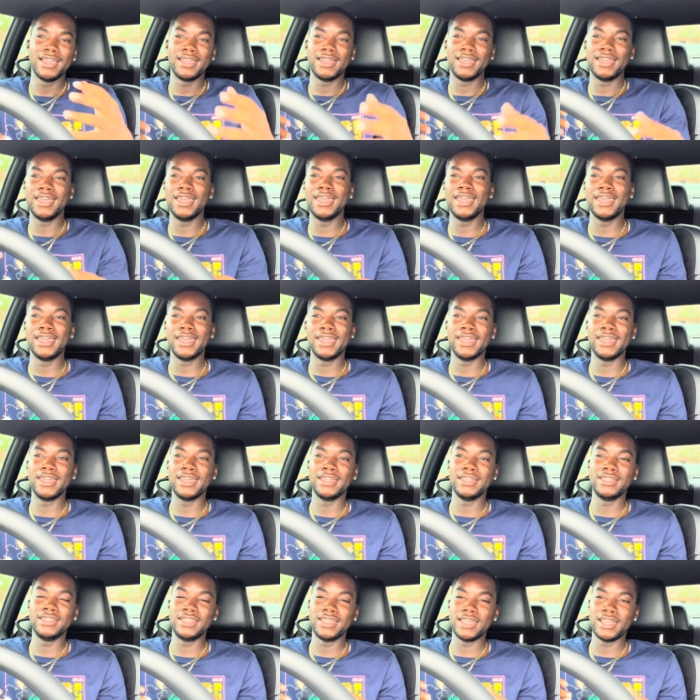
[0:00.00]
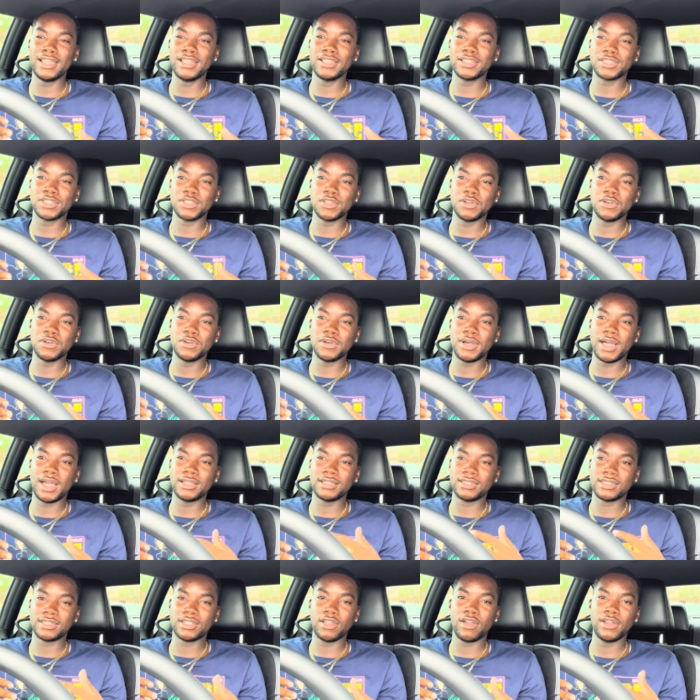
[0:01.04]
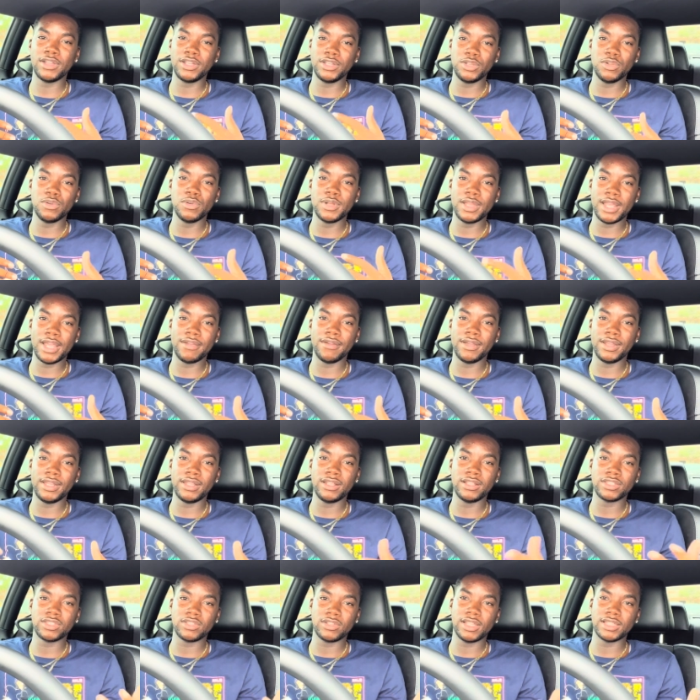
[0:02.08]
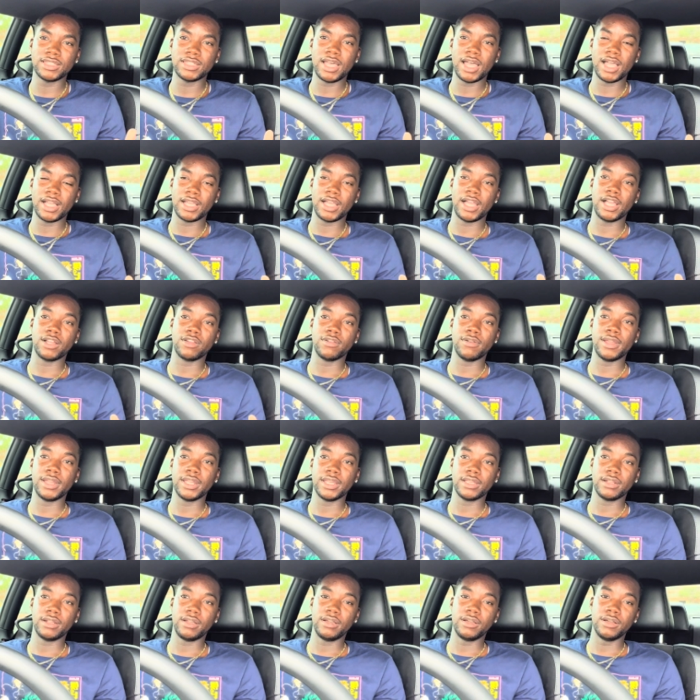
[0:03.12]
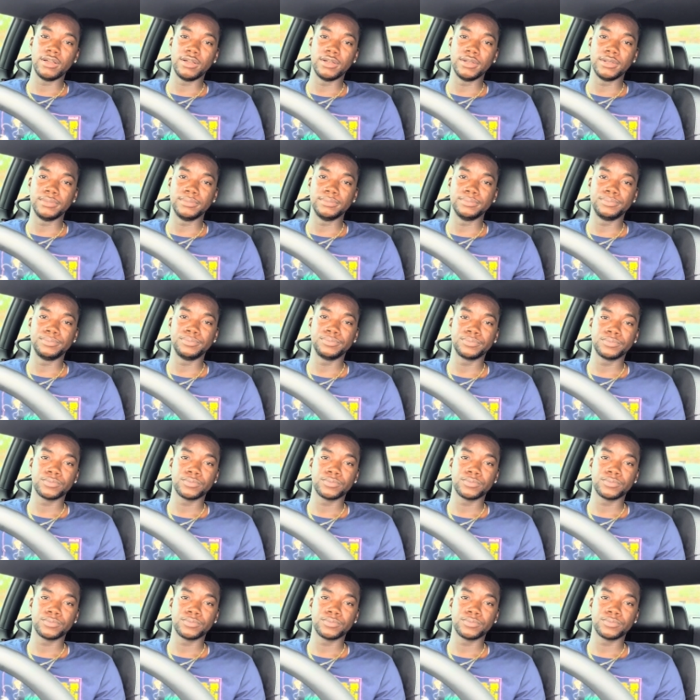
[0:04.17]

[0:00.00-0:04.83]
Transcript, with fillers: and yeah so i started doing that right there so that's how i got credit um